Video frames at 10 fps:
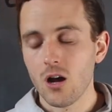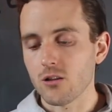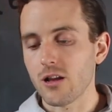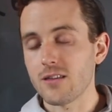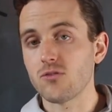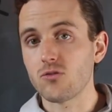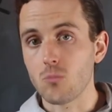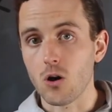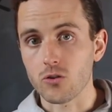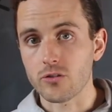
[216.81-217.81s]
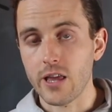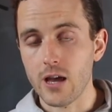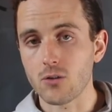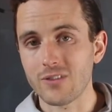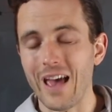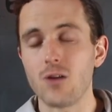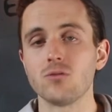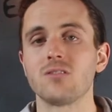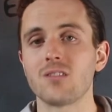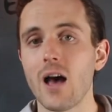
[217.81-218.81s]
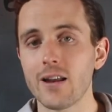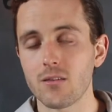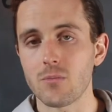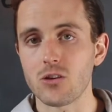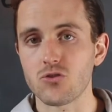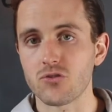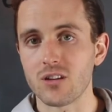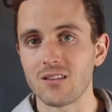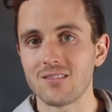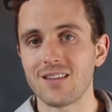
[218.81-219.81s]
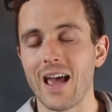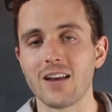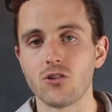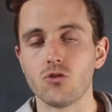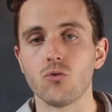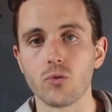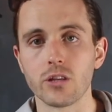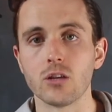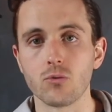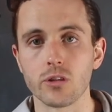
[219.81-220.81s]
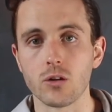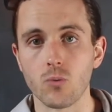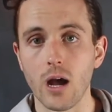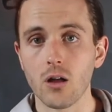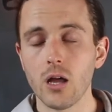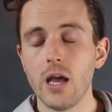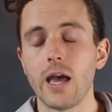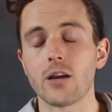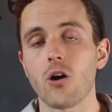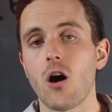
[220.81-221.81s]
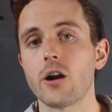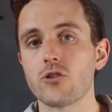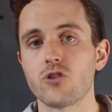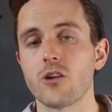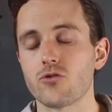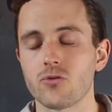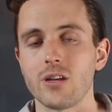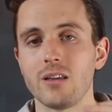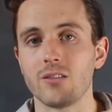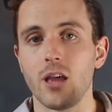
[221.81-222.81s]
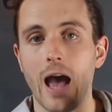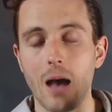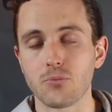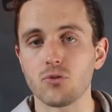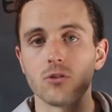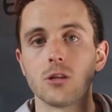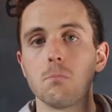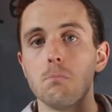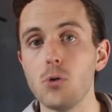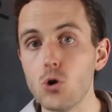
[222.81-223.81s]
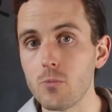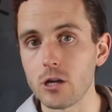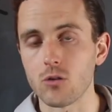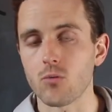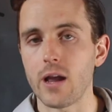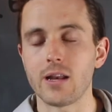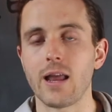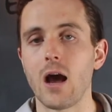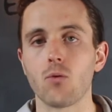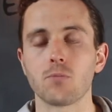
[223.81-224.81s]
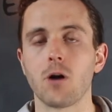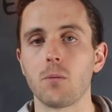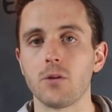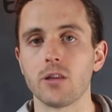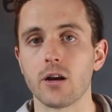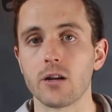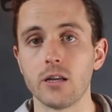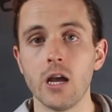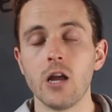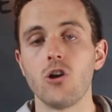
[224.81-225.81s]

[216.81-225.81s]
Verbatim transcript: A lot of these smaller towns outside of the major cities tend to do really, really well. And cottage country is absolutely booming right now with popularity.